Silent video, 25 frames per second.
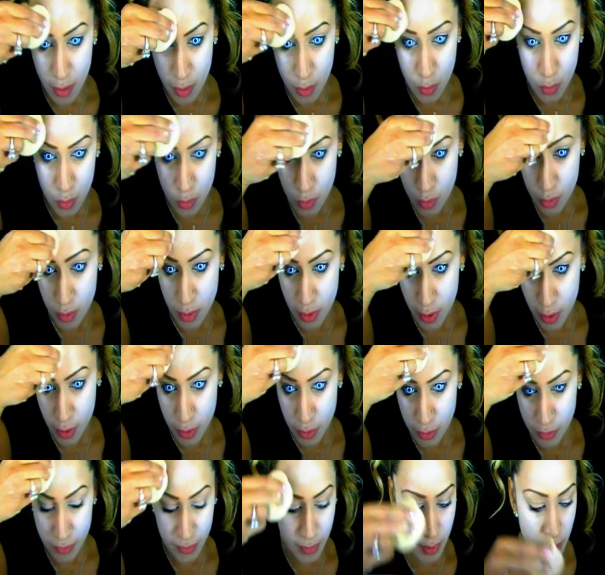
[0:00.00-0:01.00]
All
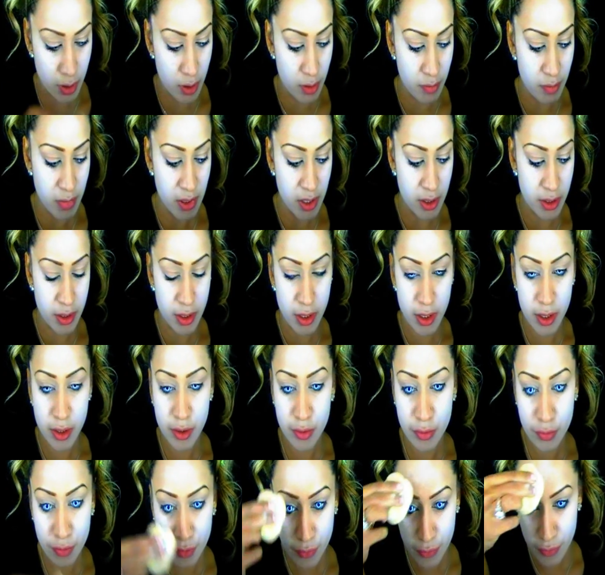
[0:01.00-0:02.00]
over my
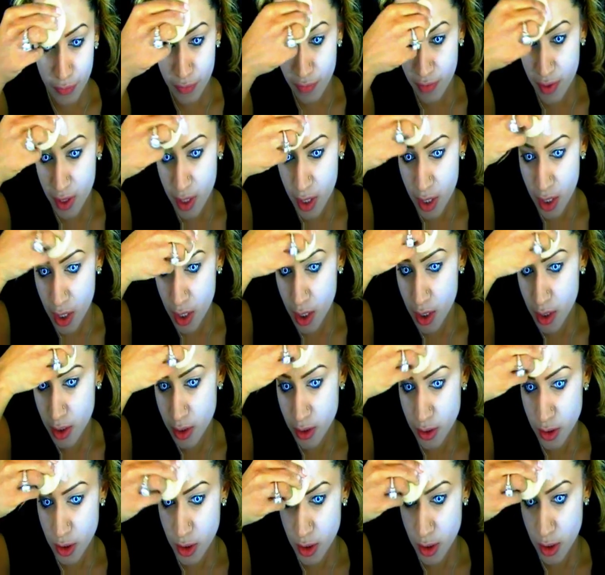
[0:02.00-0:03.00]

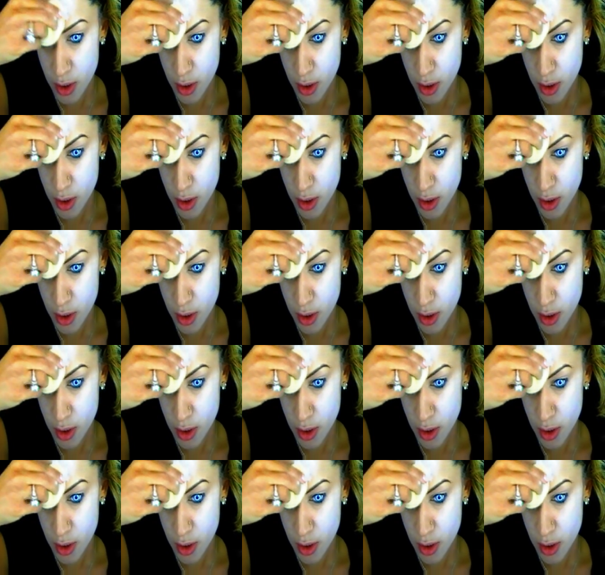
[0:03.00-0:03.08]
face.